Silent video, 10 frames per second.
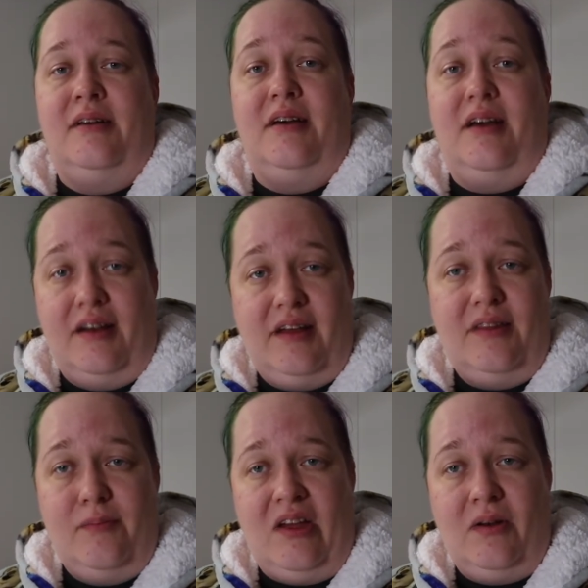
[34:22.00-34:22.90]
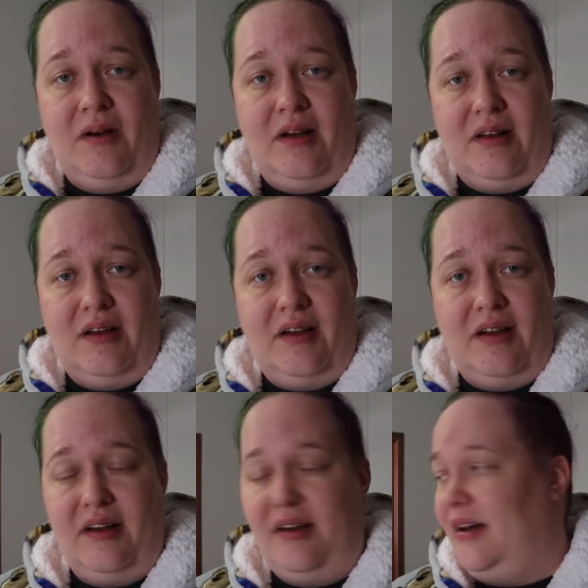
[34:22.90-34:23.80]
And in the meanwhile,
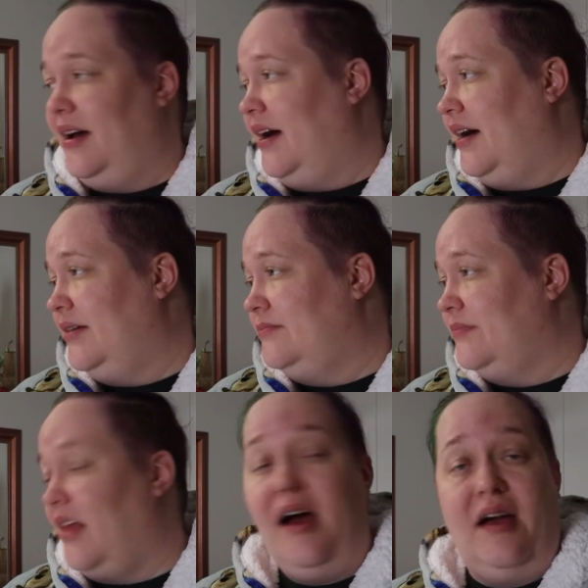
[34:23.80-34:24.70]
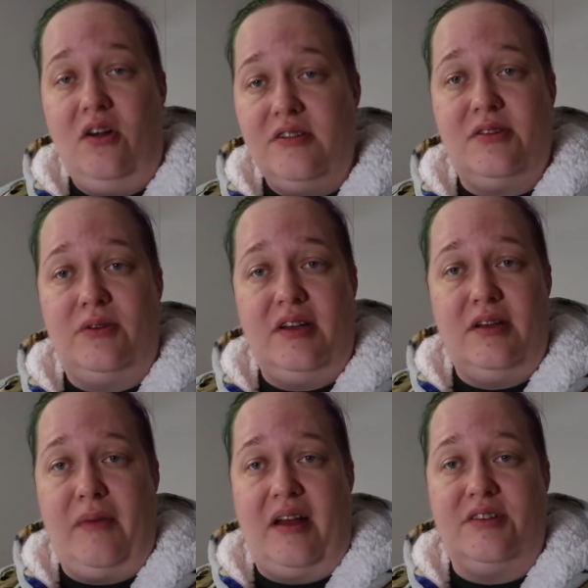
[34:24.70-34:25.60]
I also
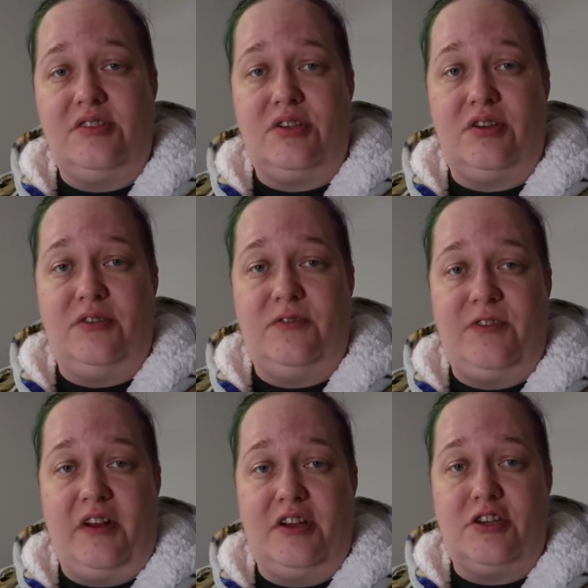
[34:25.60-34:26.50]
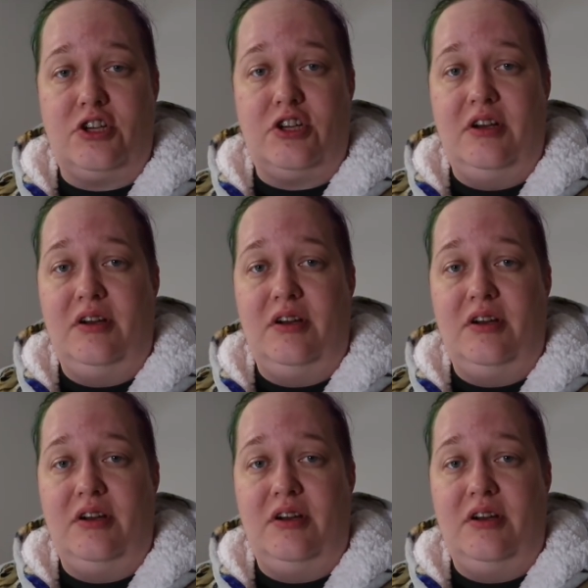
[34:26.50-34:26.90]
did manage to finish